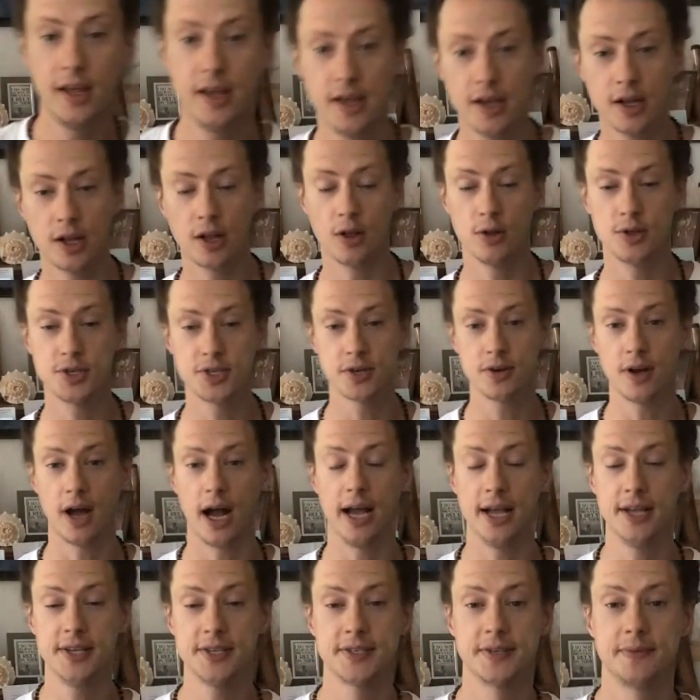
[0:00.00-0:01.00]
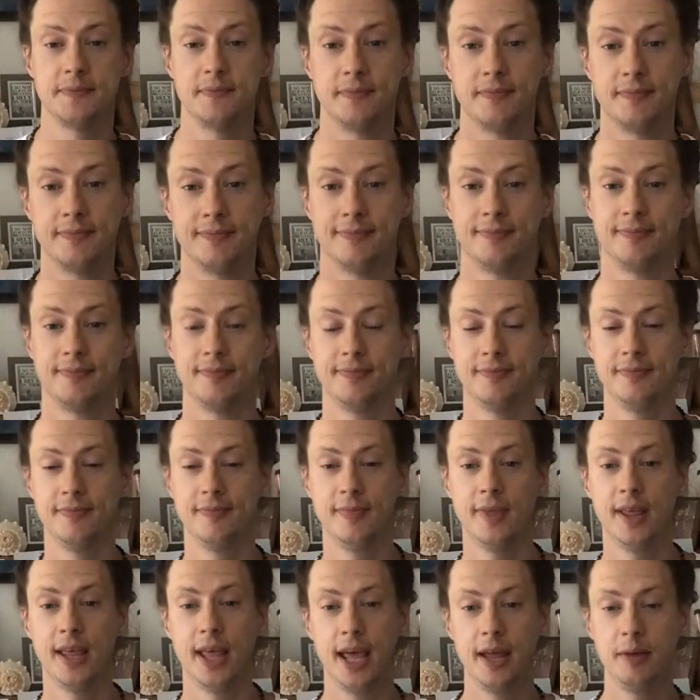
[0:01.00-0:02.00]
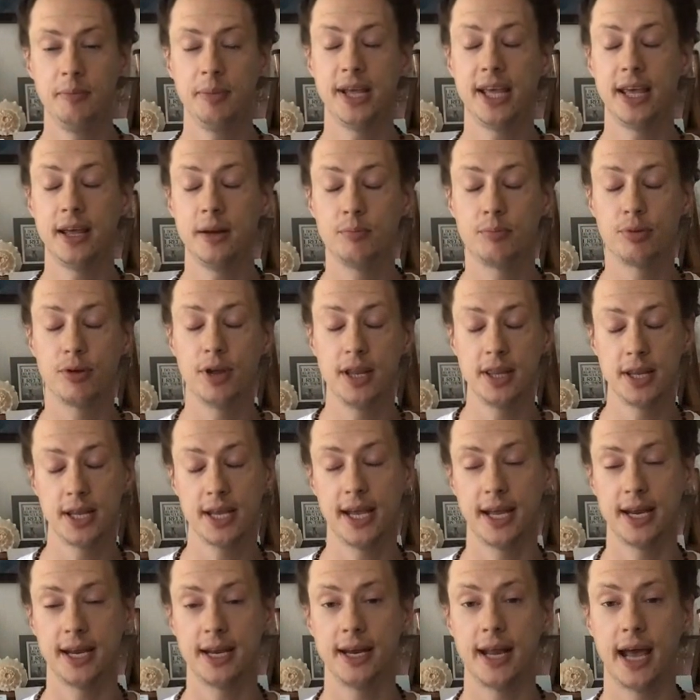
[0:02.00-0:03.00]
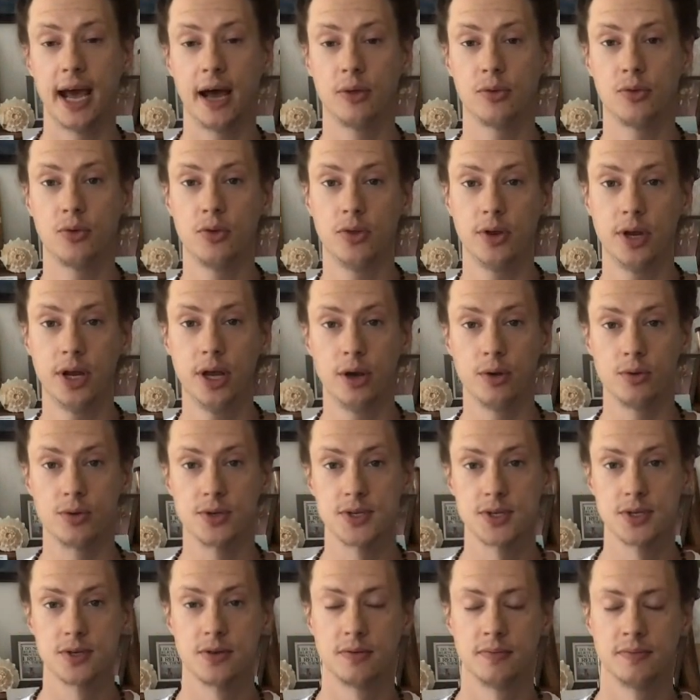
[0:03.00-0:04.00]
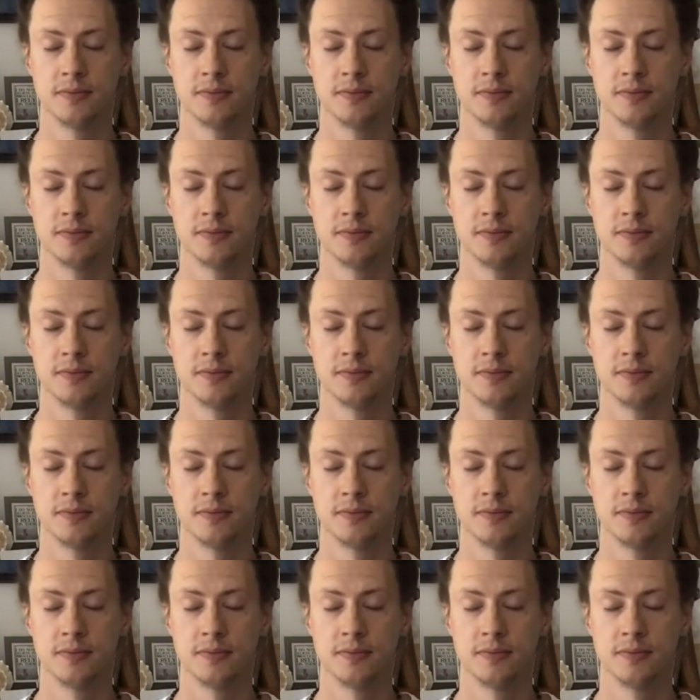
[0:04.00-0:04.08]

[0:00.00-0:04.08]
Close your eyes and begin breathing in and out through the nose.